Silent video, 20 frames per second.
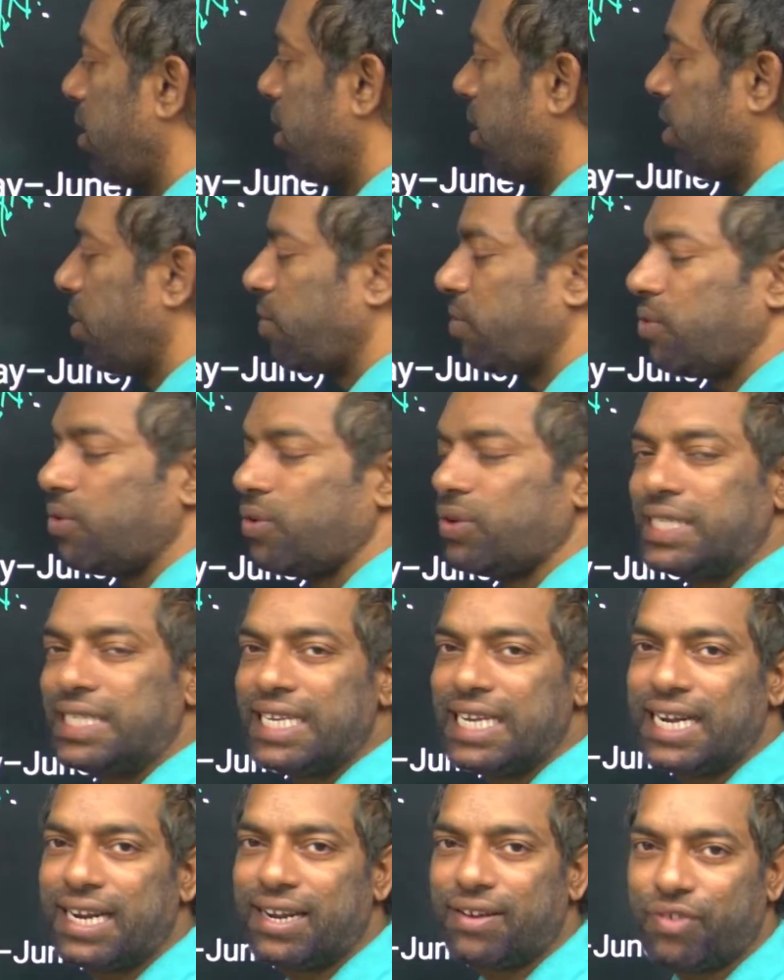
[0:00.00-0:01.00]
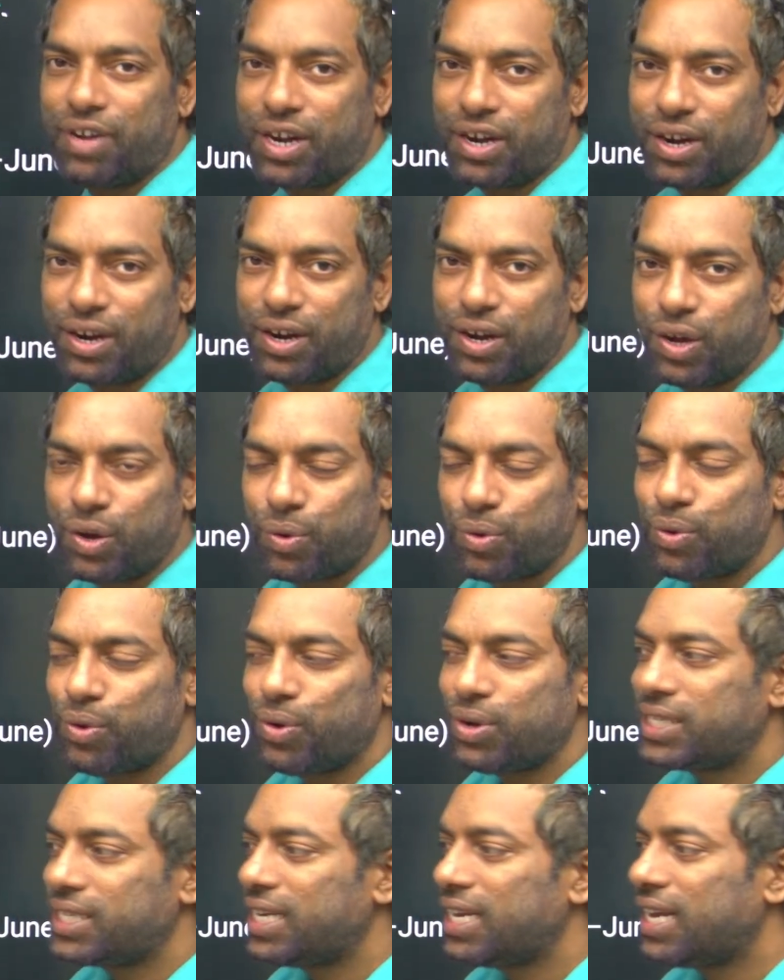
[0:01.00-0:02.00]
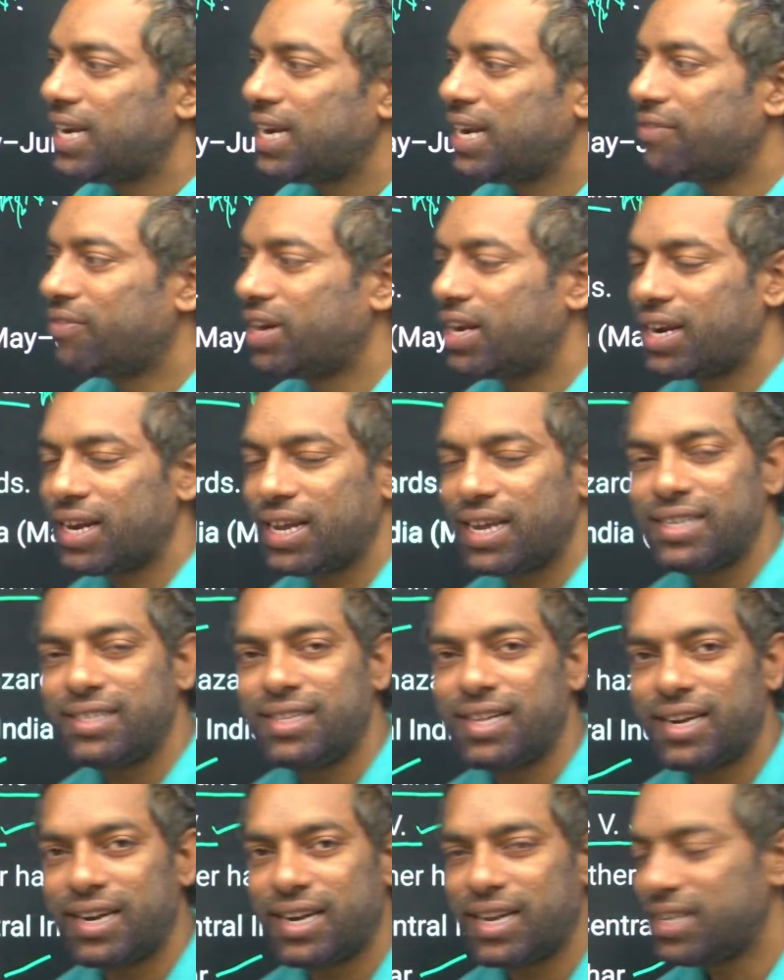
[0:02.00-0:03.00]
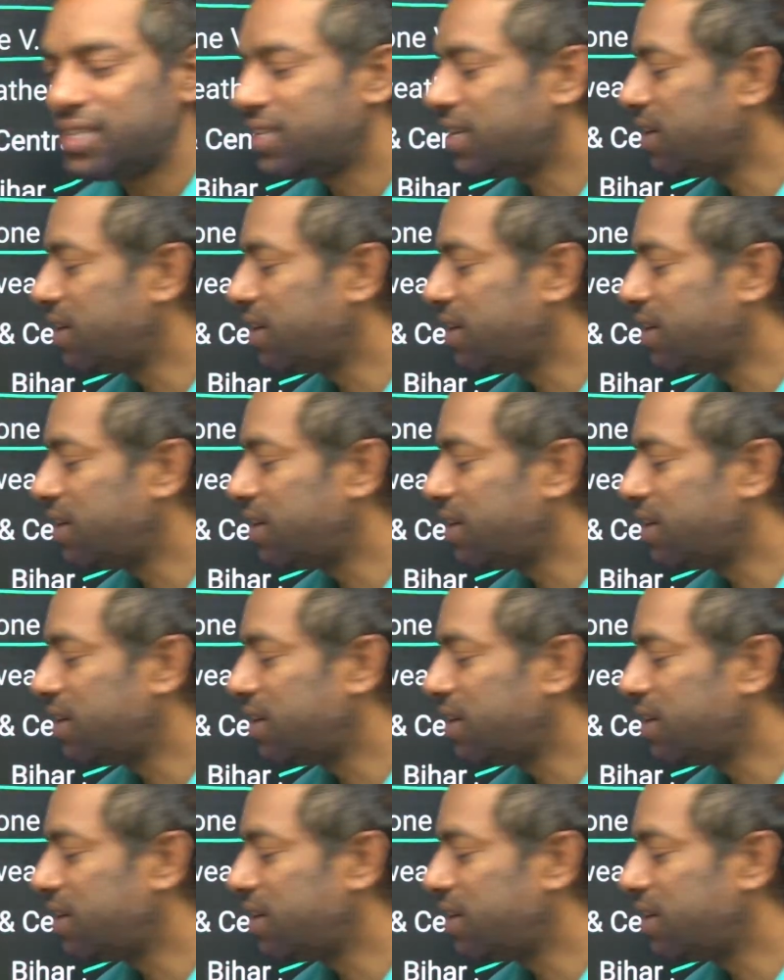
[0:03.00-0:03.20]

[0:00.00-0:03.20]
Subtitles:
Kosi River is the reason